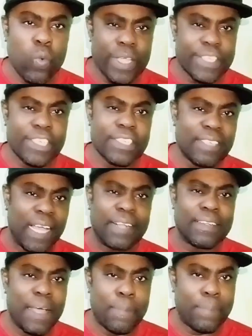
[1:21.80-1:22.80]
to which
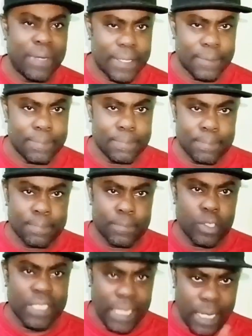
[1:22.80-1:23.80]
song did I play.
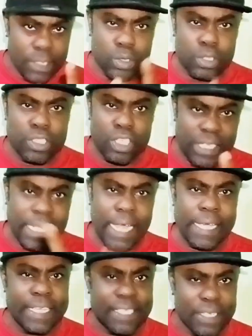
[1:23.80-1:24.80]
Just take
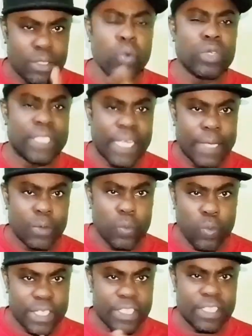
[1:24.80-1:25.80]
a guess in 2
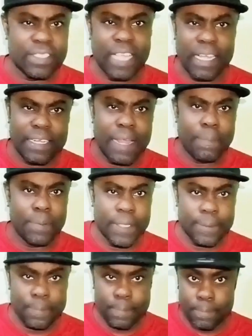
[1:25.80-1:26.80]
seconds. Which song did I
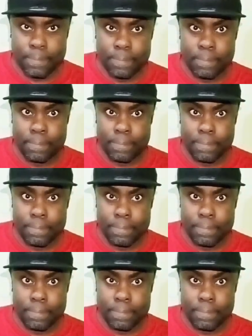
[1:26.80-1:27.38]
play? 2